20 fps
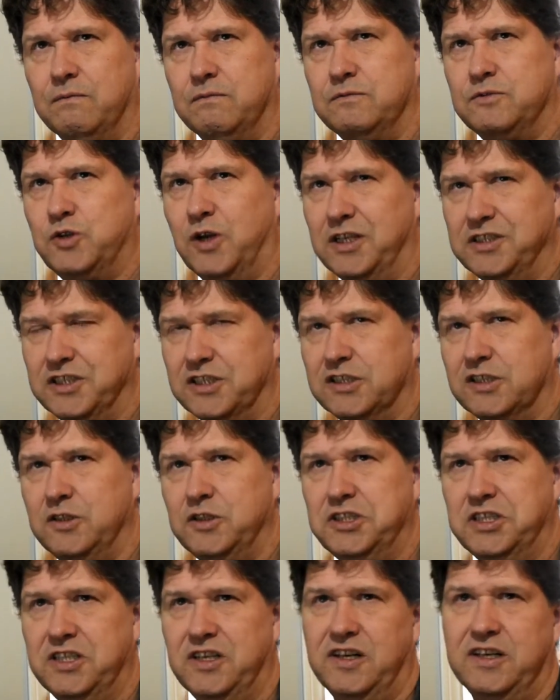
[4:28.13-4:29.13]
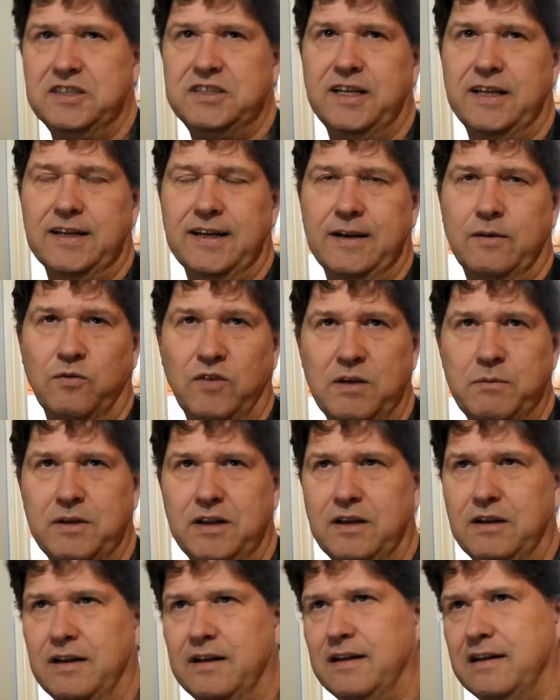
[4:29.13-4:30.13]
Trans exclusionary saying like
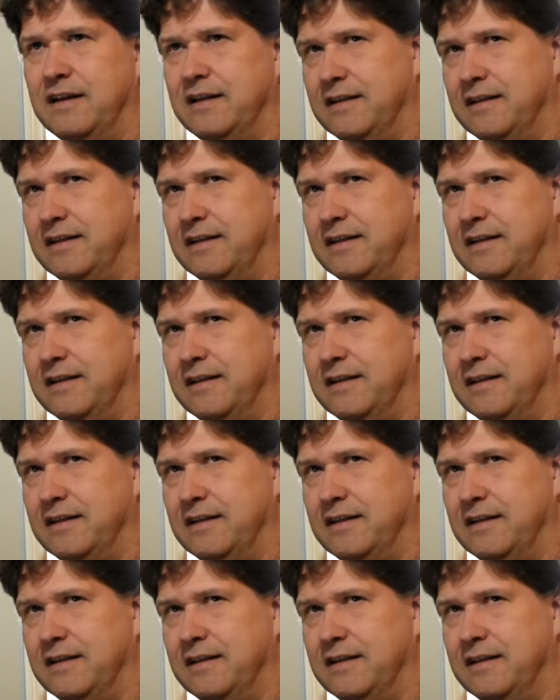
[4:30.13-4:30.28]
women,